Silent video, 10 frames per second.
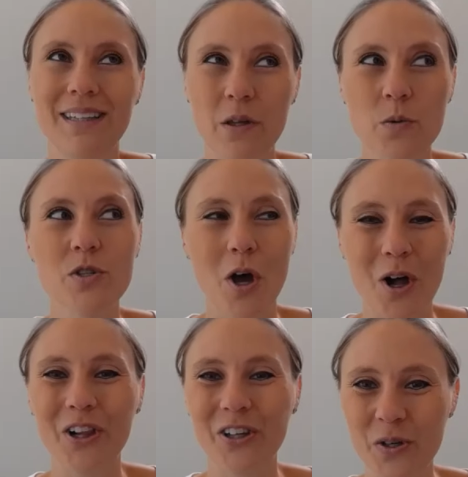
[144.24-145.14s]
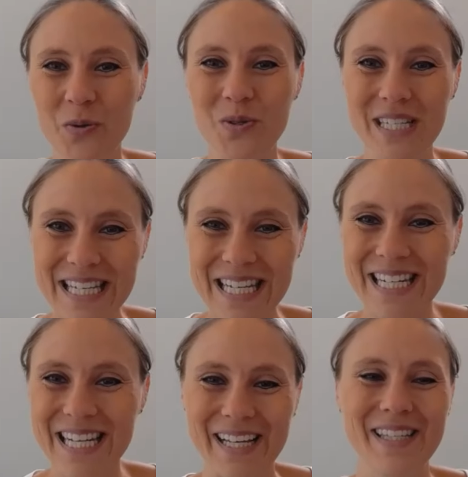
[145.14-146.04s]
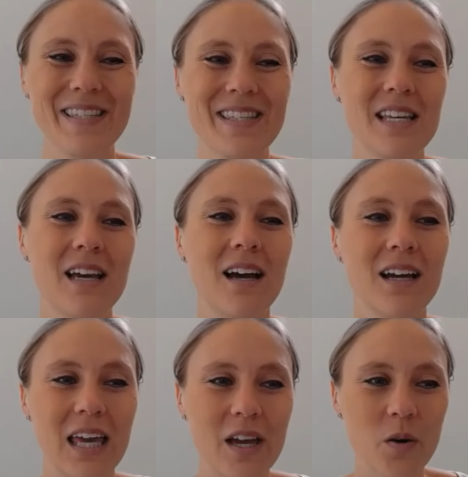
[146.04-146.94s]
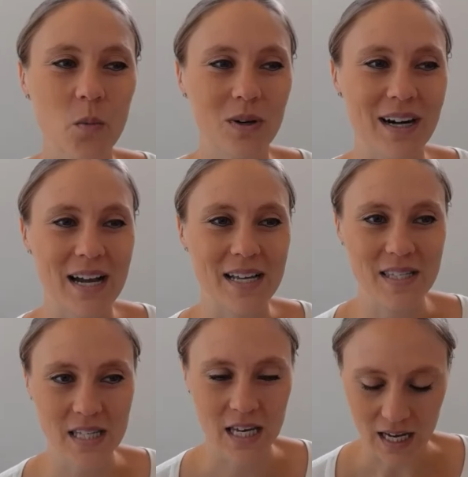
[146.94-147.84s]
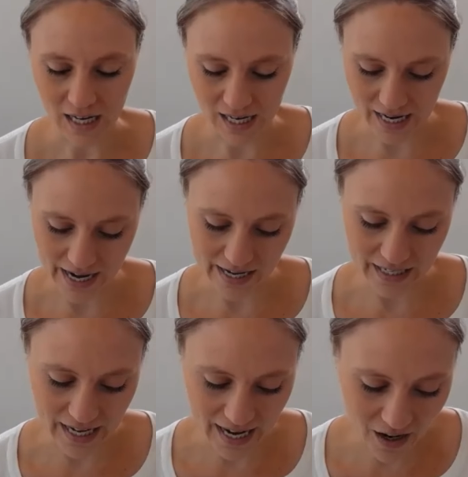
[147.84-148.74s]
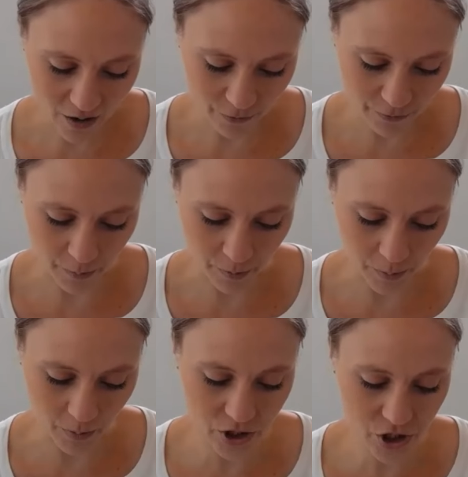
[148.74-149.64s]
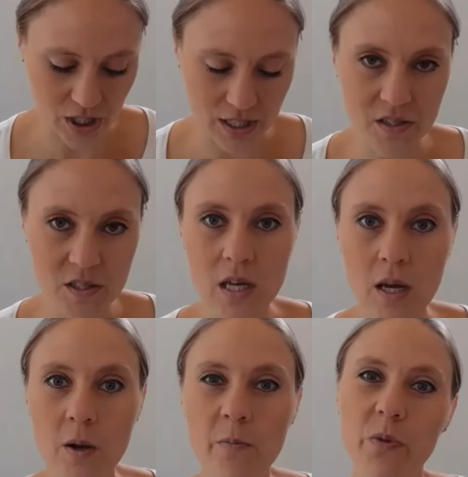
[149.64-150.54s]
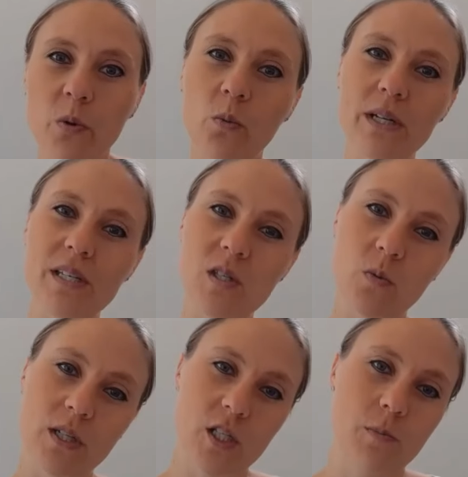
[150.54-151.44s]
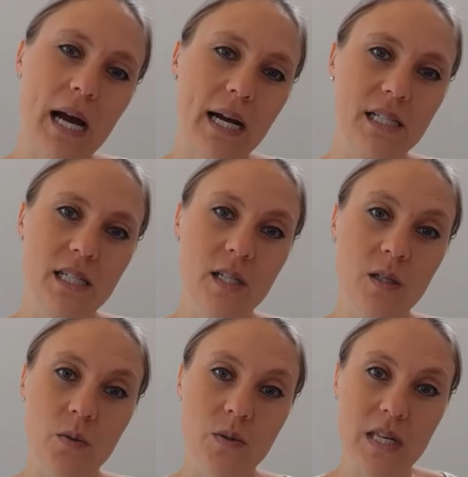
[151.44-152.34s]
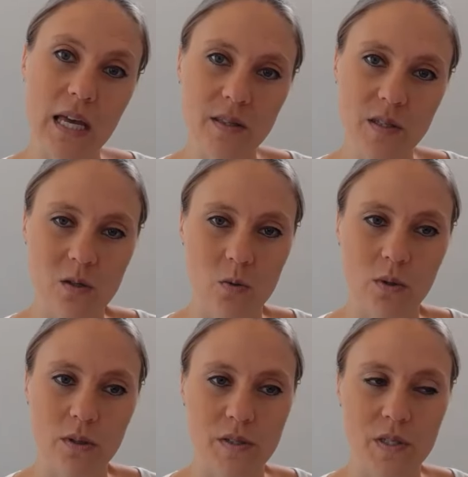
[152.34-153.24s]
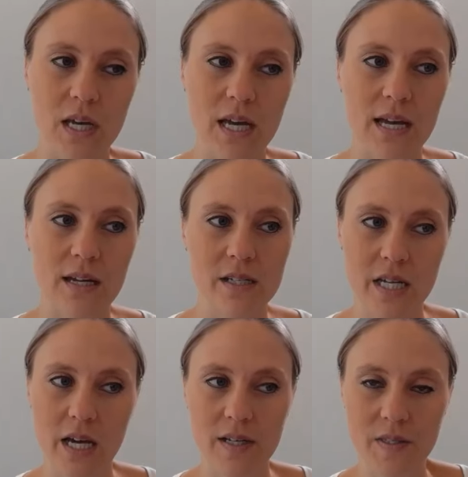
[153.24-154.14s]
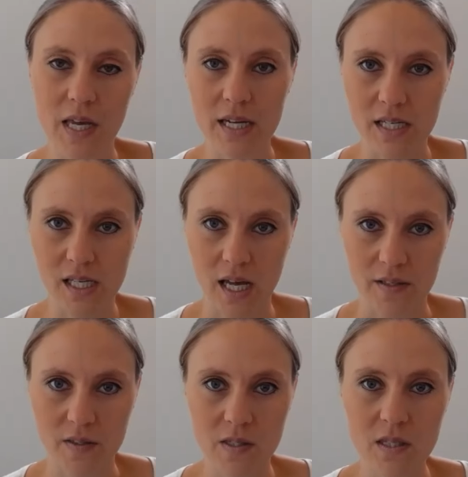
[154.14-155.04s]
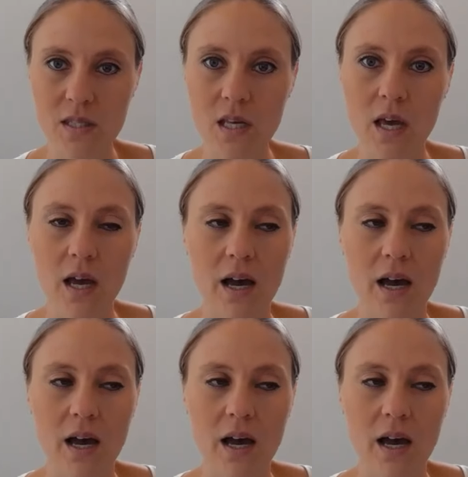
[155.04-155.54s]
use t-tests. Okay, whereas now for proportions, we switch back to z-scores and z-tests.